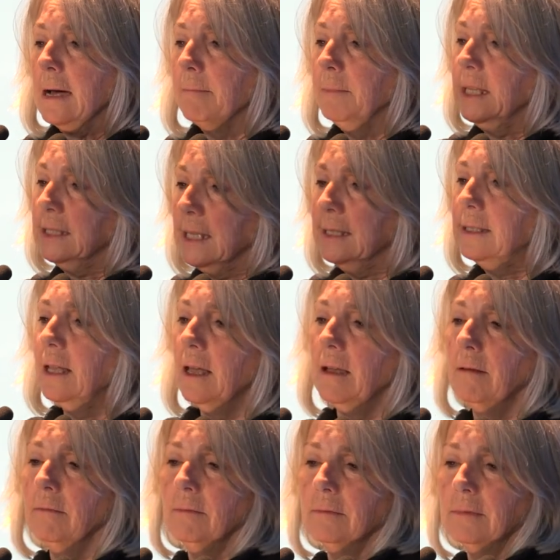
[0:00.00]
this is
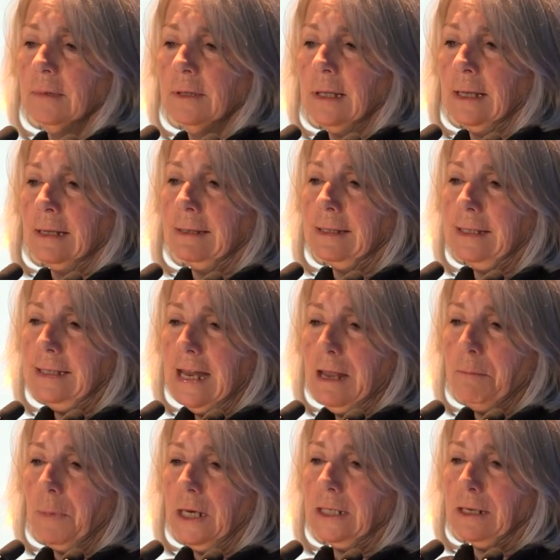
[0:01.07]
a
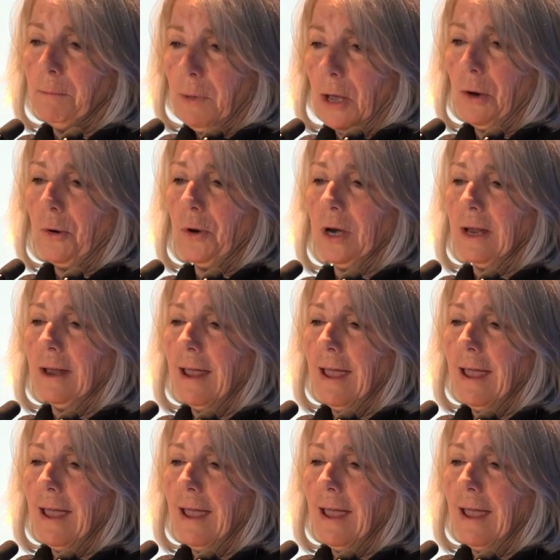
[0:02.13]
statement about